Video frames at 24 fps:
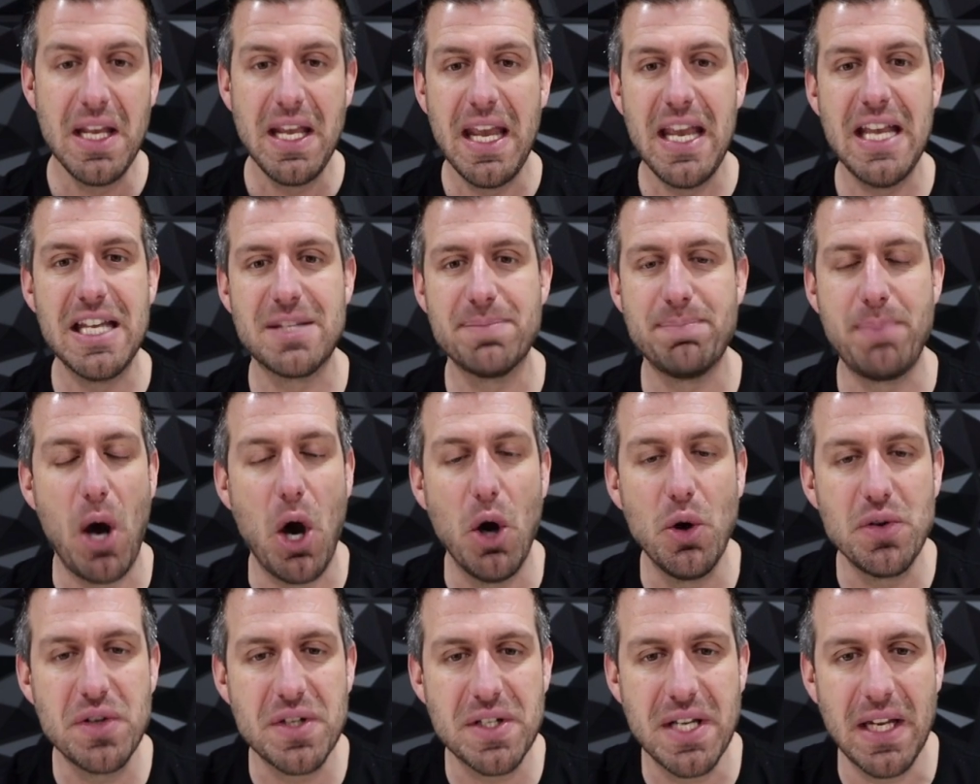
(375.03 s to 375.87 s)
is
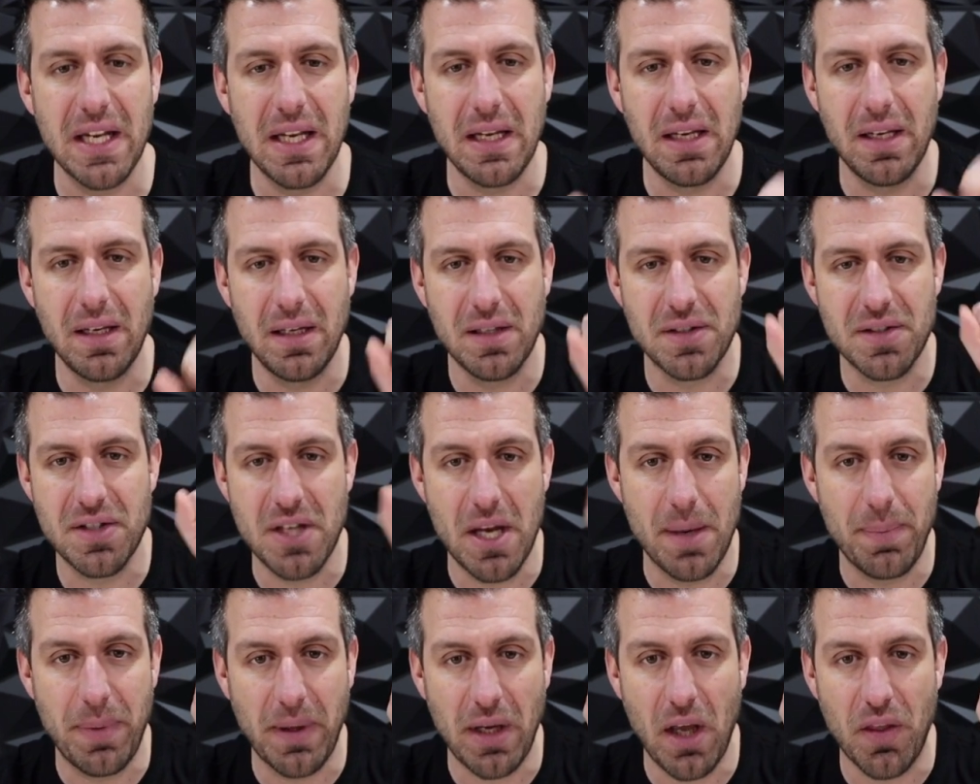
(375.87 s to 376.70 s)
posting
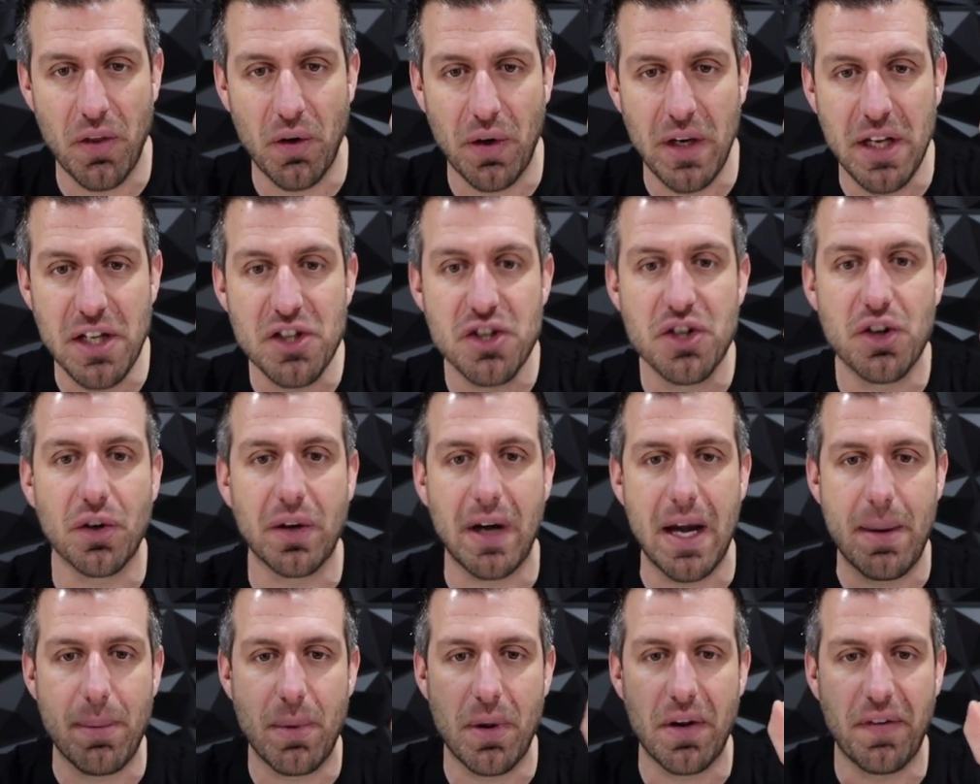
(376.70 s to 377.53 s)
something on their
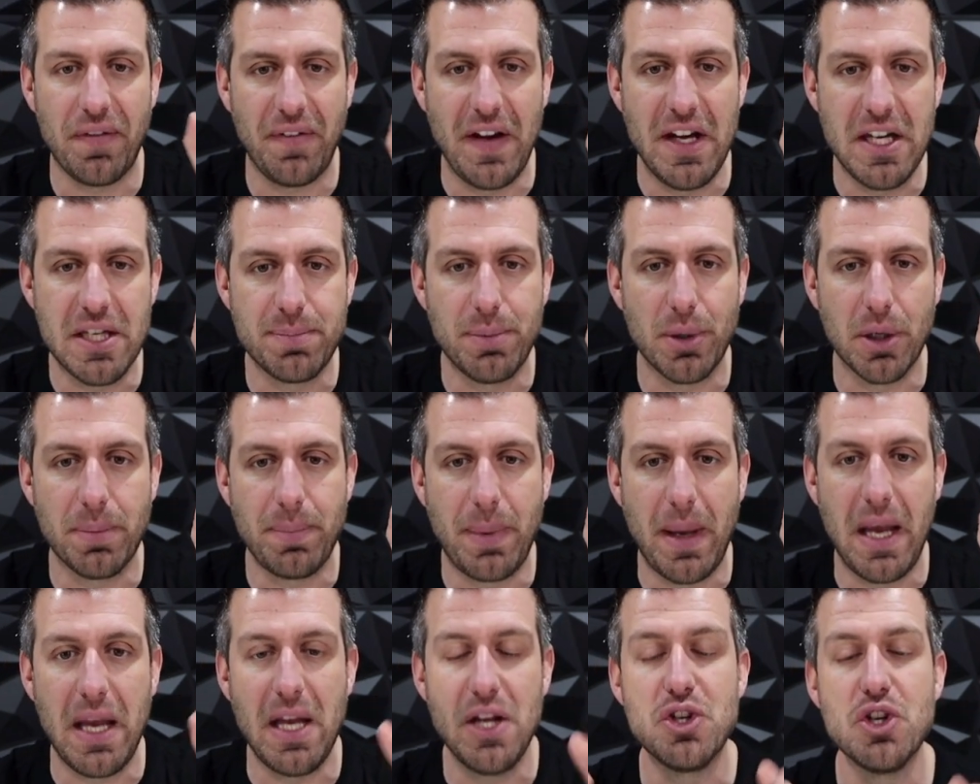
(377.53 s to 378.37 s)
Instagram or their Facebook
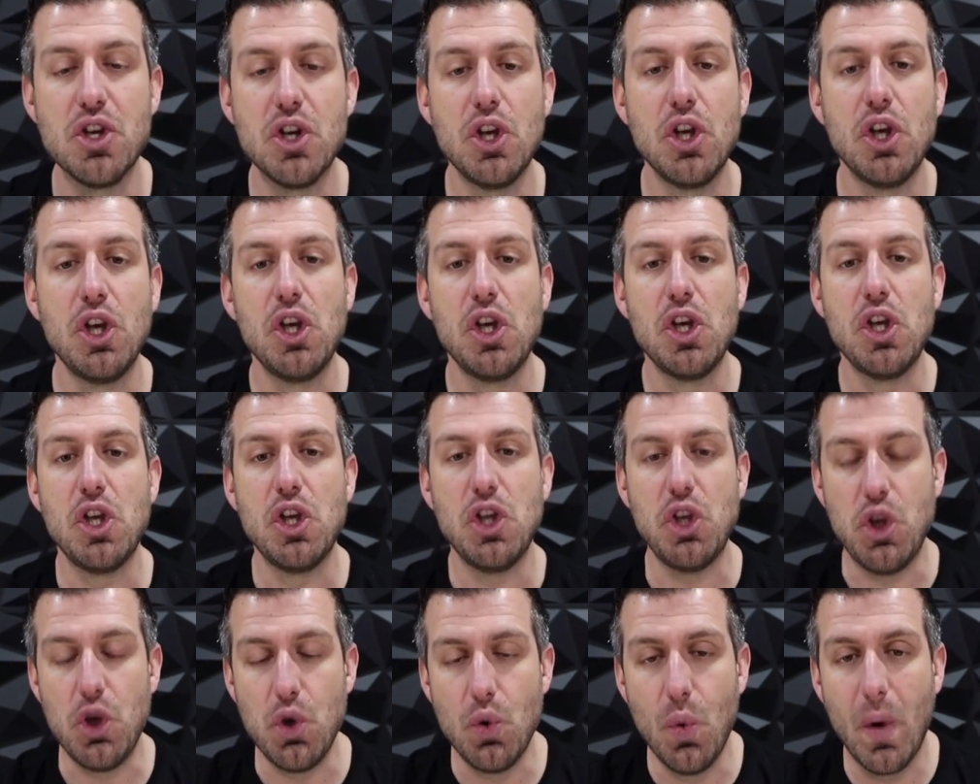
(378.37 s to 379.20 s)
page,
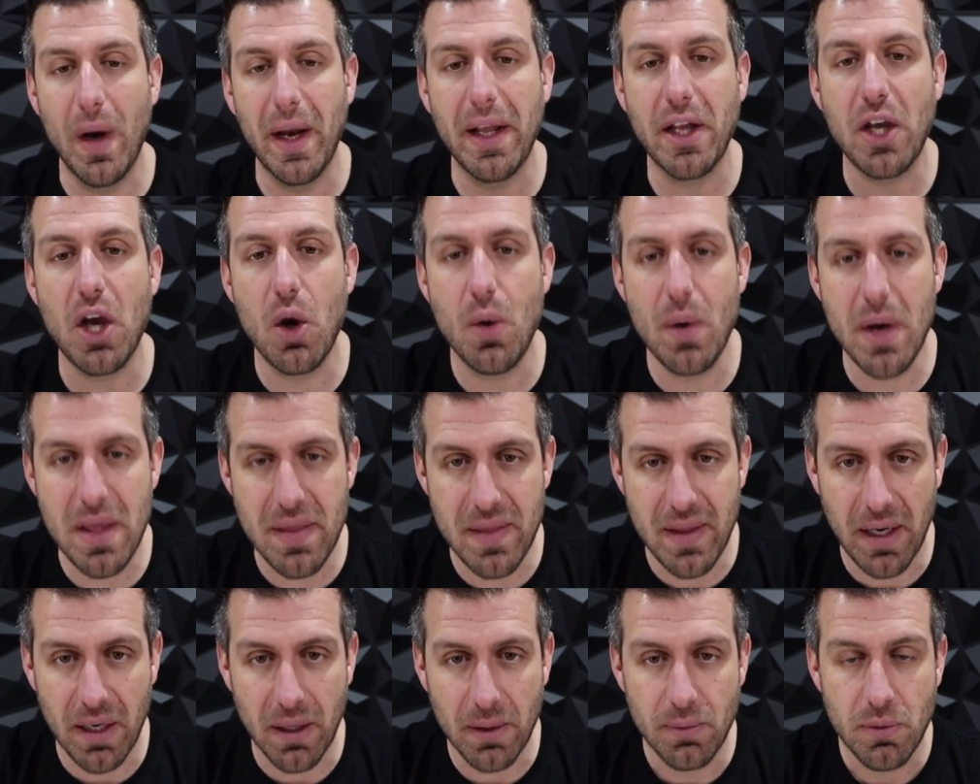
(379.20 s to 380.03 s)
you wanna go
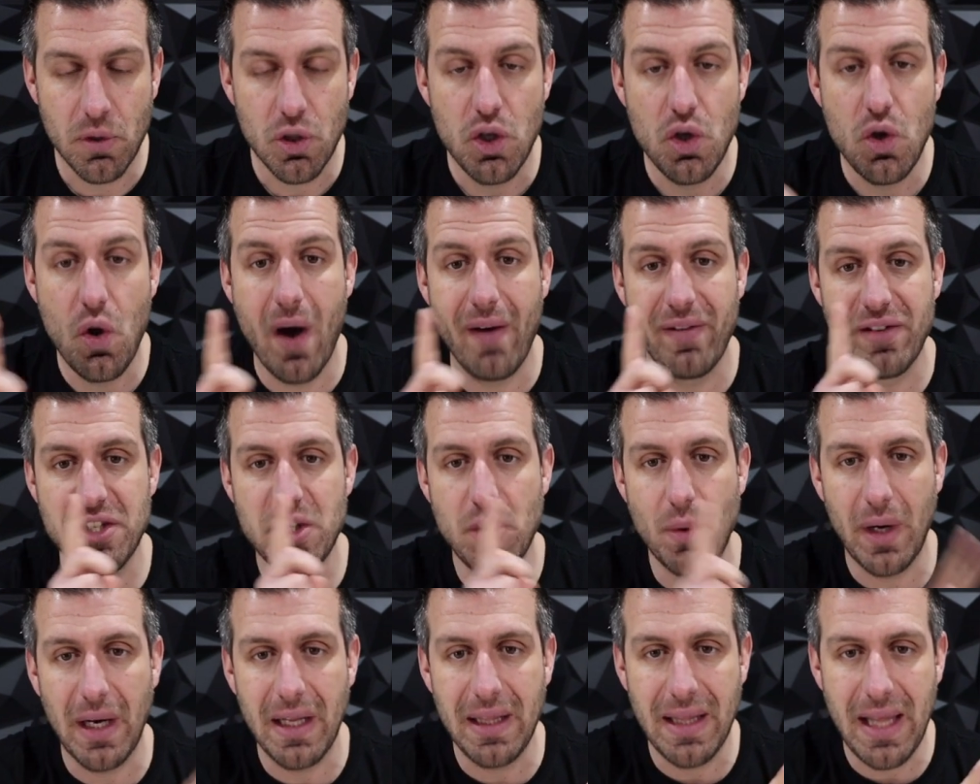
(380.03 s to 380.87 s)
in there, you
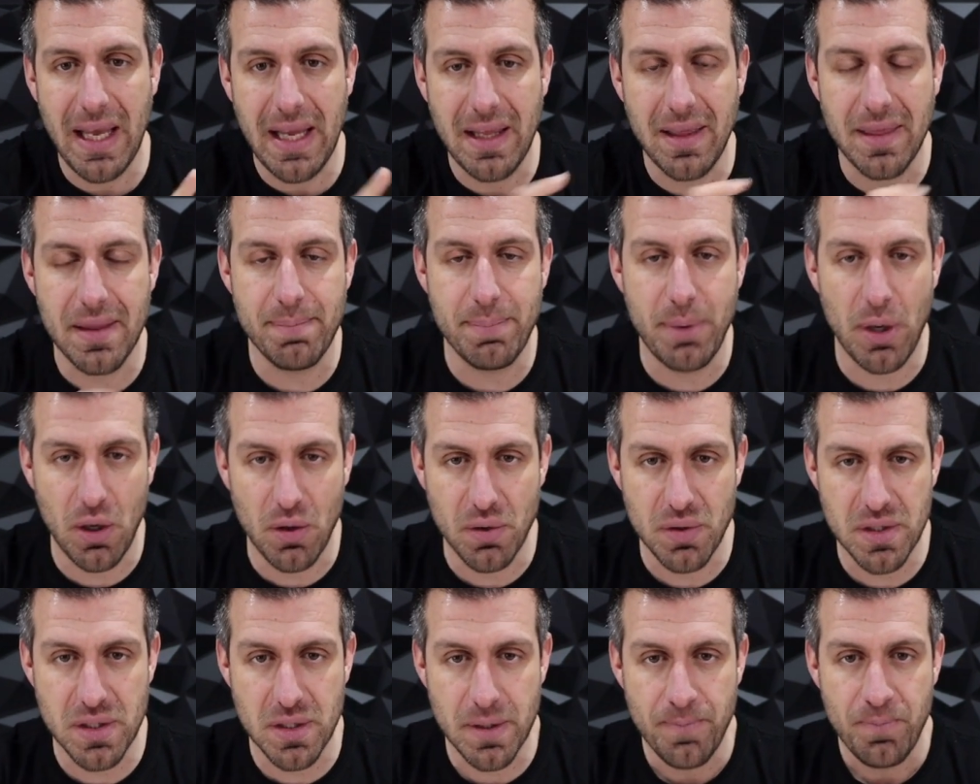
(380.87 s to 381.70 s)
obviously wanna like the
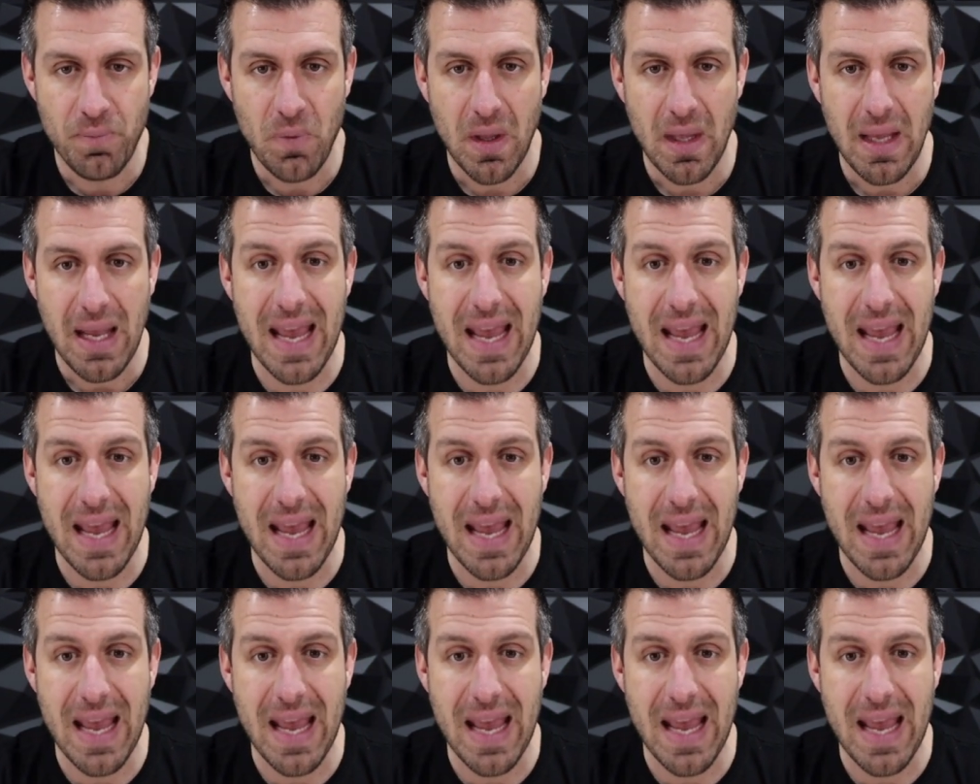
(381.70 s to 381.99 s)
post,